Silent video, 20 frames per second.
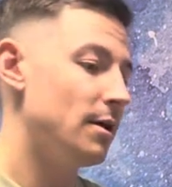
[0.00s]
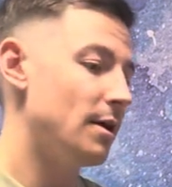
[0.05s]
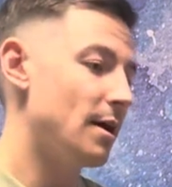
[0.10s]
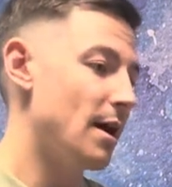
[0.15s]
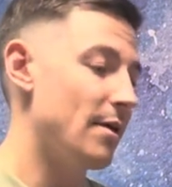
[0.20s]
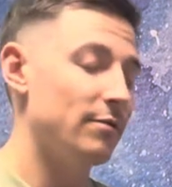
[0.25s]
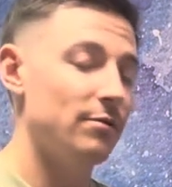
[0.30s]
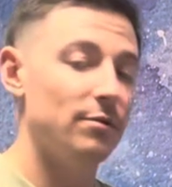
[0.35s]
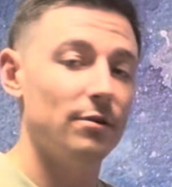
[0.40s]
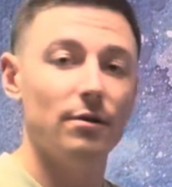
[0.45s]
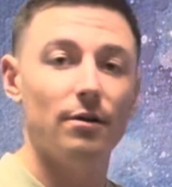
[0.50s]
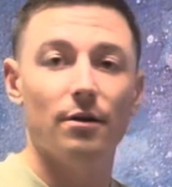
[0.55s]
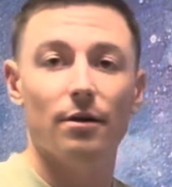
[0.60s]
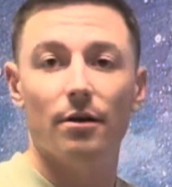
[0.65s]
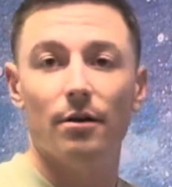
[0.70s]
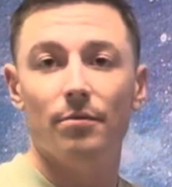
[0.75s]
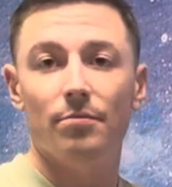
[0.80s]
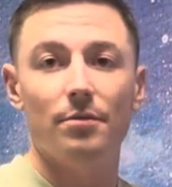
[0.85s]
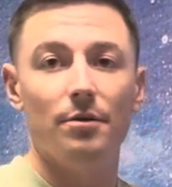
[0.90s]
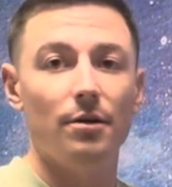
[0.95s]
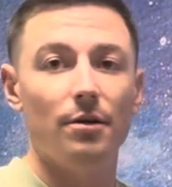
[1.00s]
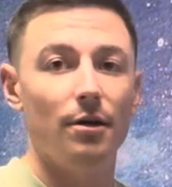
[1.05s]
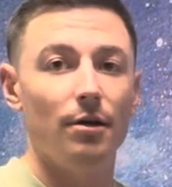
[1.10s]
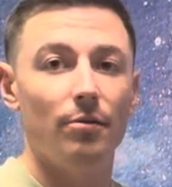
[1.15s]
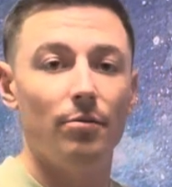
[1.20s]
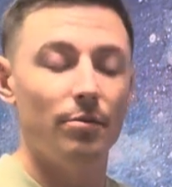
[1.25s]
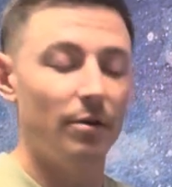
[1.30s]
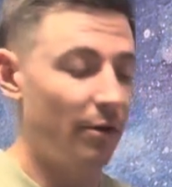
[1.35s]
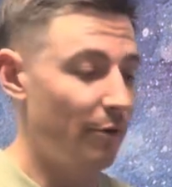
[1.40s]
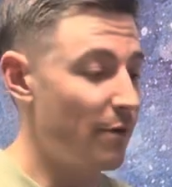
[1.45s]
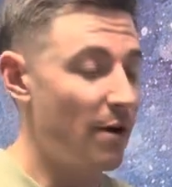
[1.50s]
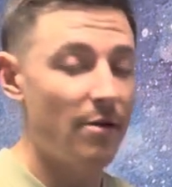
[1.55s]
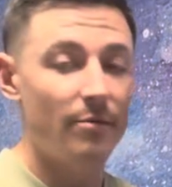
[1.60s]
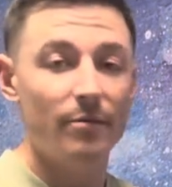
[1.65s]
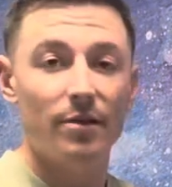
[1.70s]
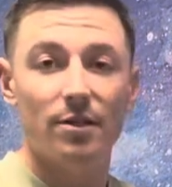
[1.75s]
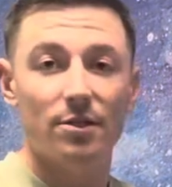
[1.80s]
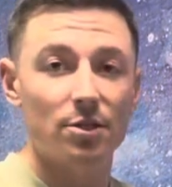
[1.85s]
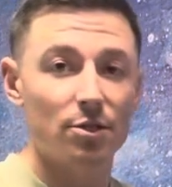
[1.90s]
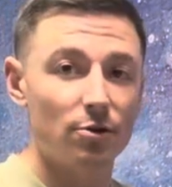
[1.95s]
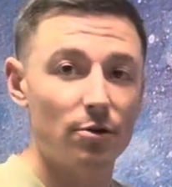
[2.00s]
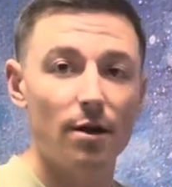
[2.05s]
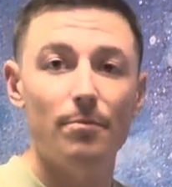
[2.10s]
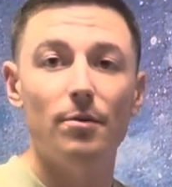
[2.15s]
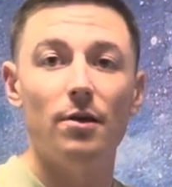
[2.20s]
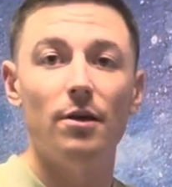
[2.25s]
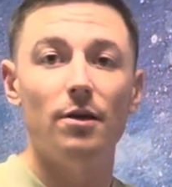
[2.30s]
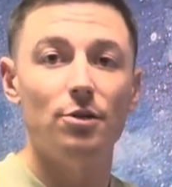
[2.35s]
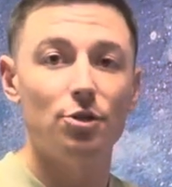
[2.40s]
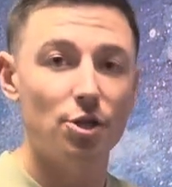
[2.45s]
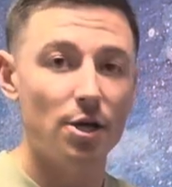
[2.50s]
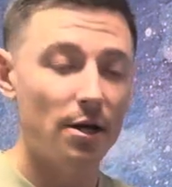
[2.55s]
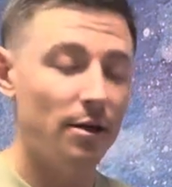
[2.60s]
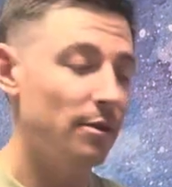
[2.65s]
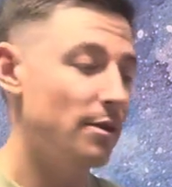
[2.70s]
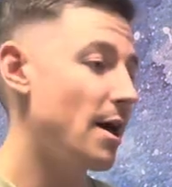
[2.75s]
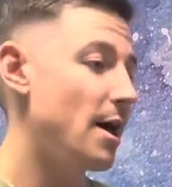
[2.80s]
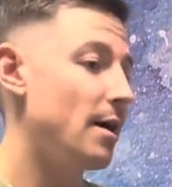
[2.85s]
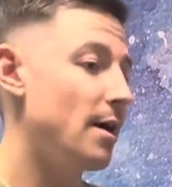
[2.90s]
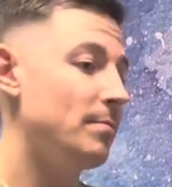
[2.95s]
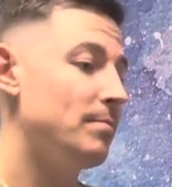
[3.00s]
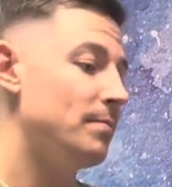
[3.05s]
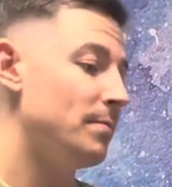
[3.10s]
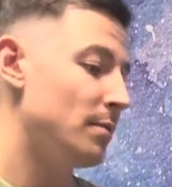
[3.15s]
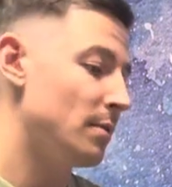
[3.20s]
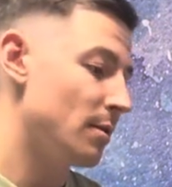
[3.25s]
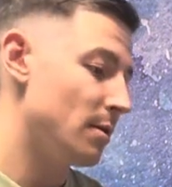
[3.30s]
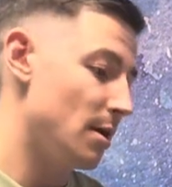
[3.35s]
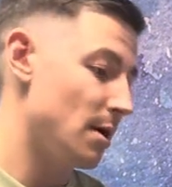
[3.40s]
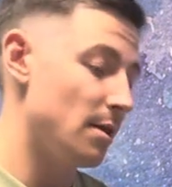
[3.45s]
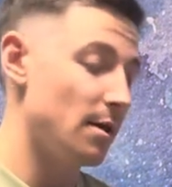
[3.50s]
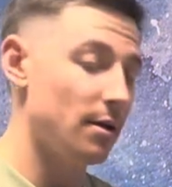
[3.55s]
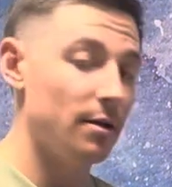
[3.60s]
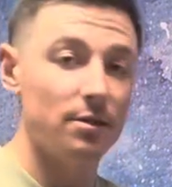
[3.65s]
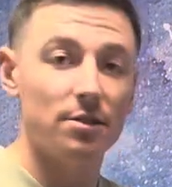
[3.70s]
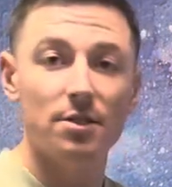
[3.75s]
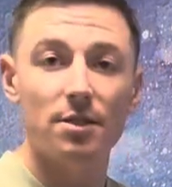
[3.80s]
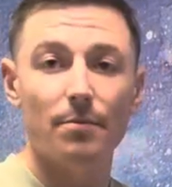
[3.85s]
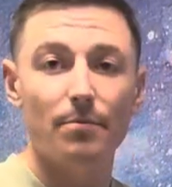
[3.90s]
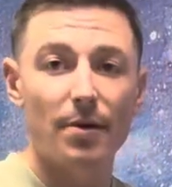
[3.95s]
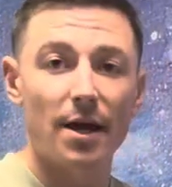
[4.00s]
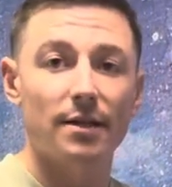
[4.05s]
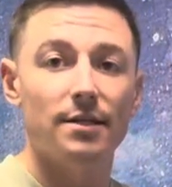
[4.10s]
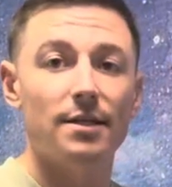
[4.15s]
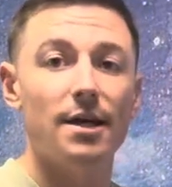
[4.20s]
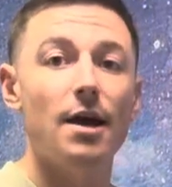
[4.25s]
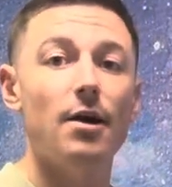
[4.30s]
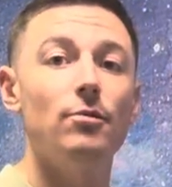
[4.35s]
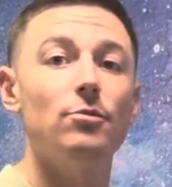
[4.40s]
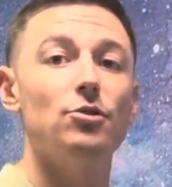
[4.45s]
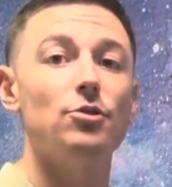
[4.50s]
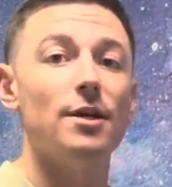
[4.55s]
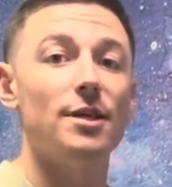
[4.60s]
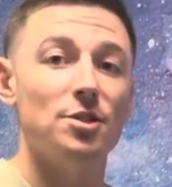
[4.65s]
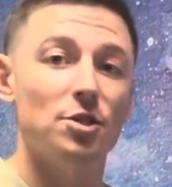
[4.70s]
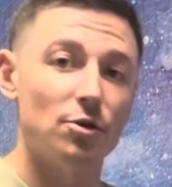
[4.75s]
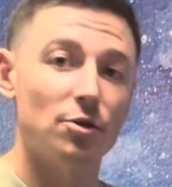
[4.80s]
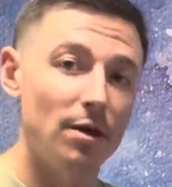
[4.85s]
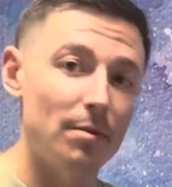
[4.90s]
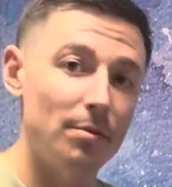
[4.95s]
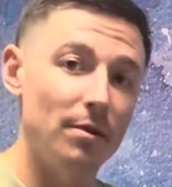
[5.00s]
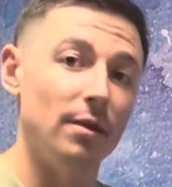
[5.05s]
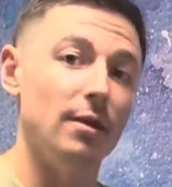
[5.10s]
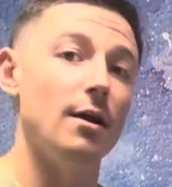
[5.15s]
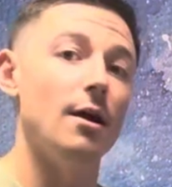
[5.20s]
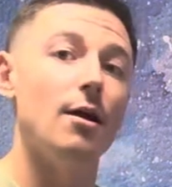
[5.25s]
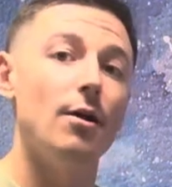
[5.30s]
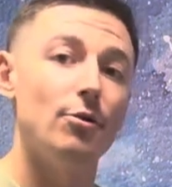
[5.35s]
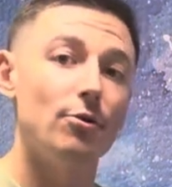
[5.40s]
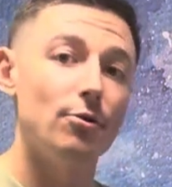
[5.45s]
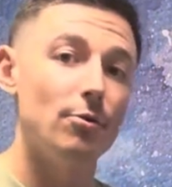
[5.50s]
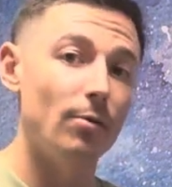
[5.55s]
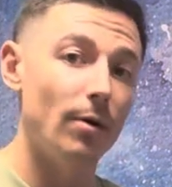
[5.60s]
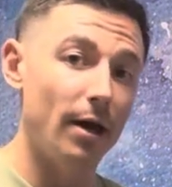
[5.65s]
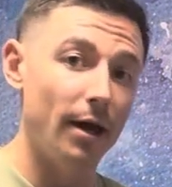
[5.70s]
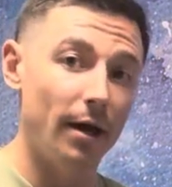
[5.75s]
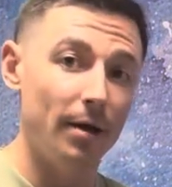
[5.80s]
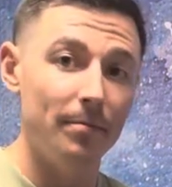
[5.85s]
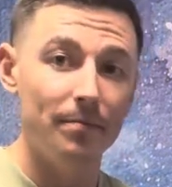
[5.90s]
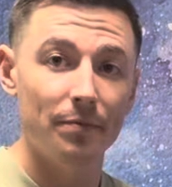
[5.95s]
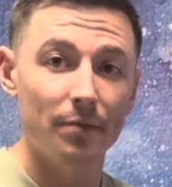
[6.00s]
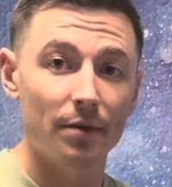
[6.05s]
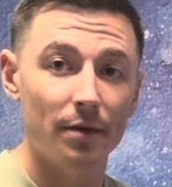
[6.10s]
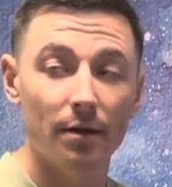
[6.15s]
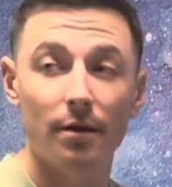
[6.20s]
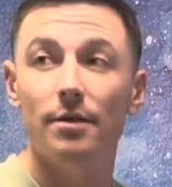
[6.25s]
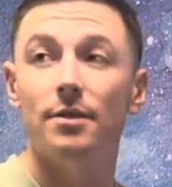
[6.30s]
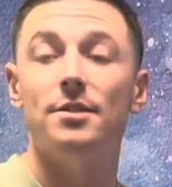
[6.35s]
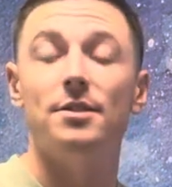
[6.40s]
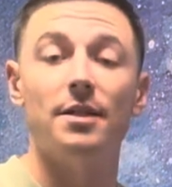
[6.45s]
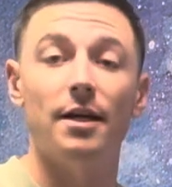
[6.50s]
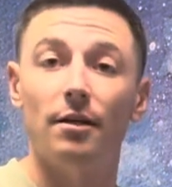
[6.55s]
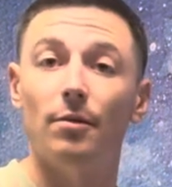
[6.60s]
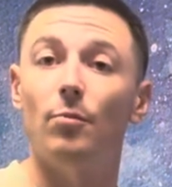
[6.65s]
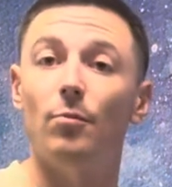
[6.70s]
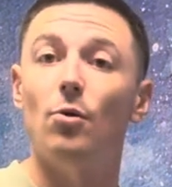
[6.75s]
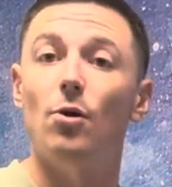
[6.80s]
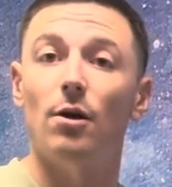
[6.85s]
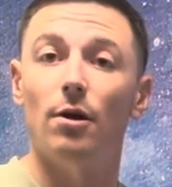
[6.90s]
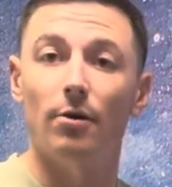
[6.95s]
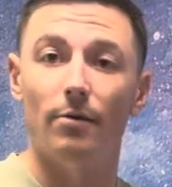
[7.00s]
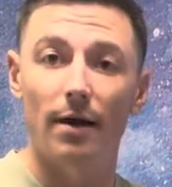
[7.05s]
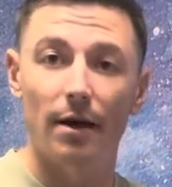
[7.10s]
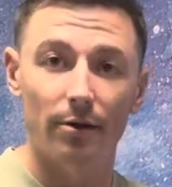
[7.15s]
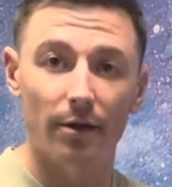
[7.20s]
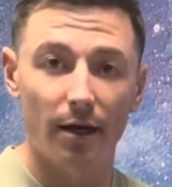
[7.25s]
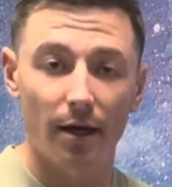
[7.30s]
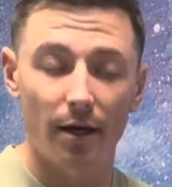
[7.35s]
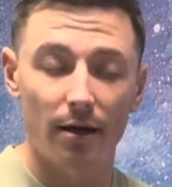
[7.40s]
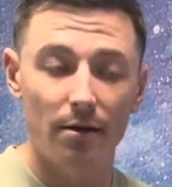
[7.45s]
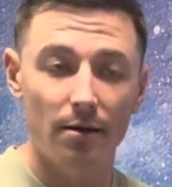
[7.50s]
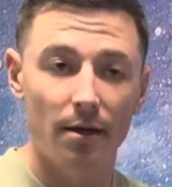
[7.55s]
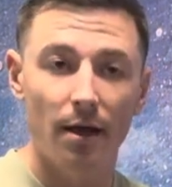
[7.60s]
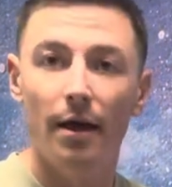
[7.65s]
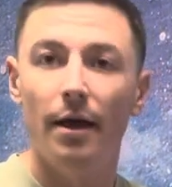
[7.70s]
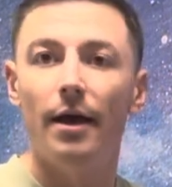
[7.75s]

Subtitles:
After, like 5 minutes of scraping, check that, and then sit back down, try scraping the other way, stand up, walk around again.